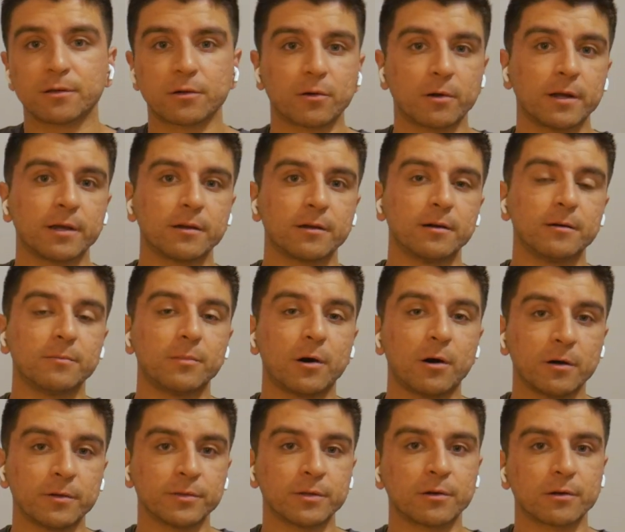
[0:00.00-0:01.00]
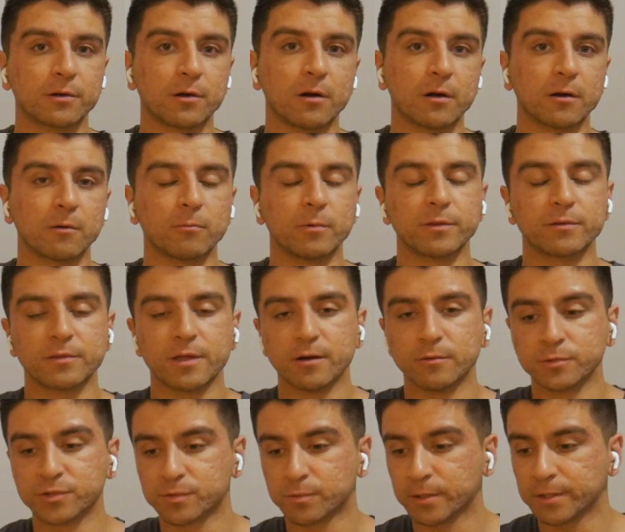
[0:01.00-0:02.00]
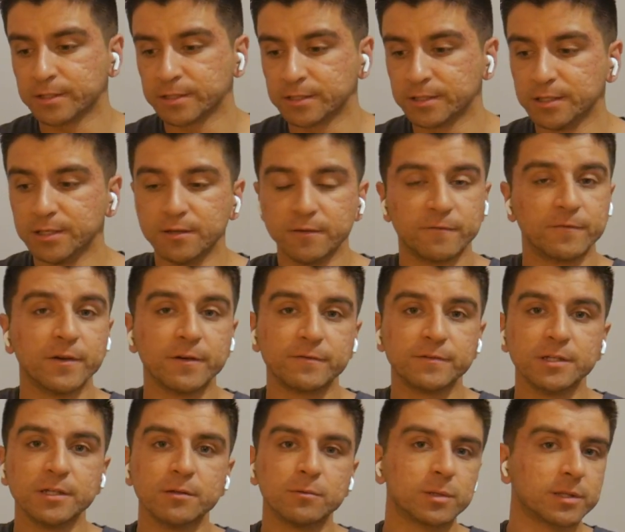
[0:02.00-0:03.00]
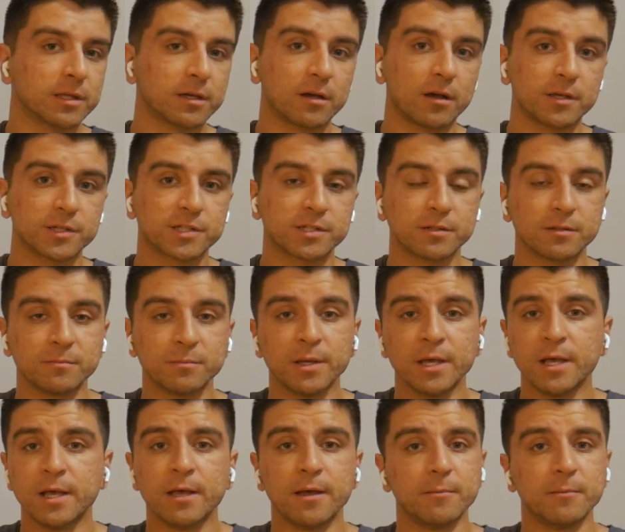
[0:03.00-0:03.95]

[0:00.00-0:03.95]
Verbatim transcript: the crank hub on their car, whether that was running E50 with a custom